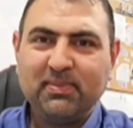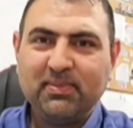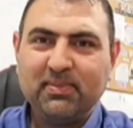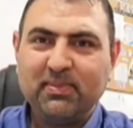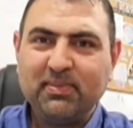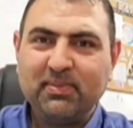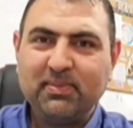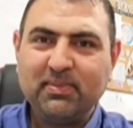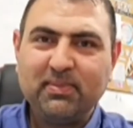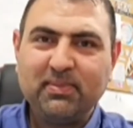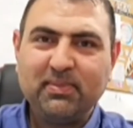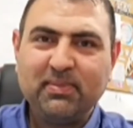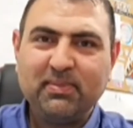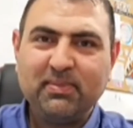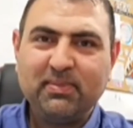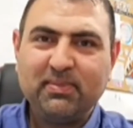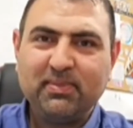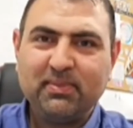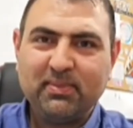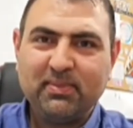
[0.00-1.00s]

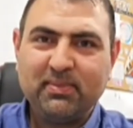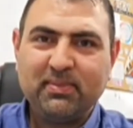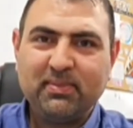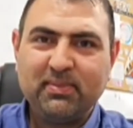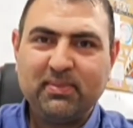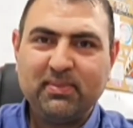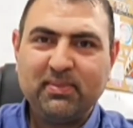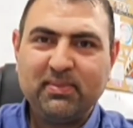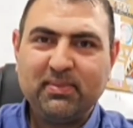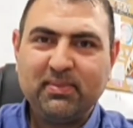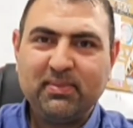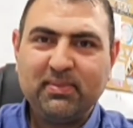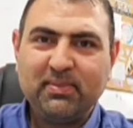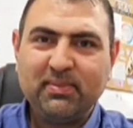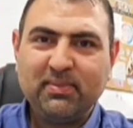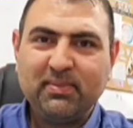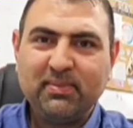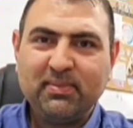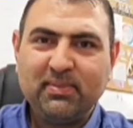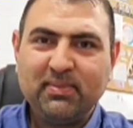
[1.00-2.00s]

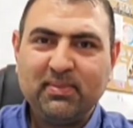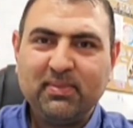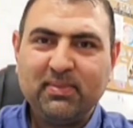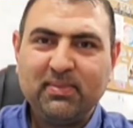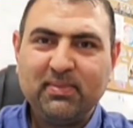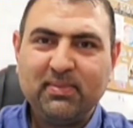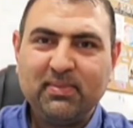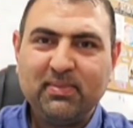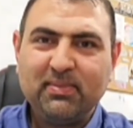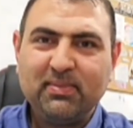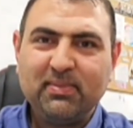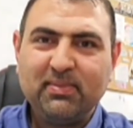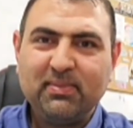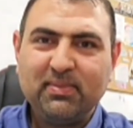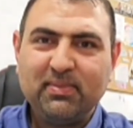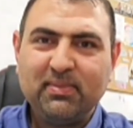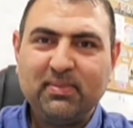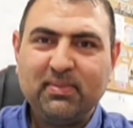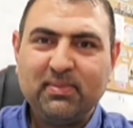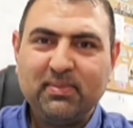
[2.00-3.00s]

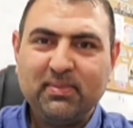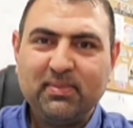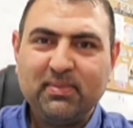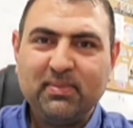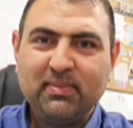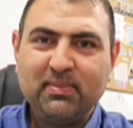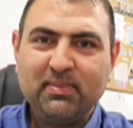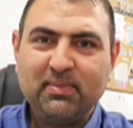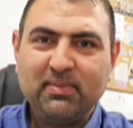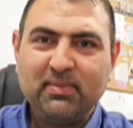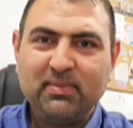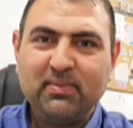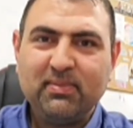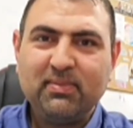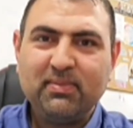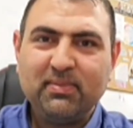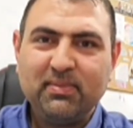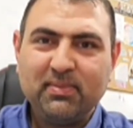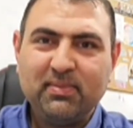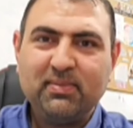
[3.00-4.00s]

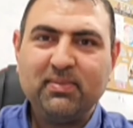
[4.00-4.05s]
(not speaking)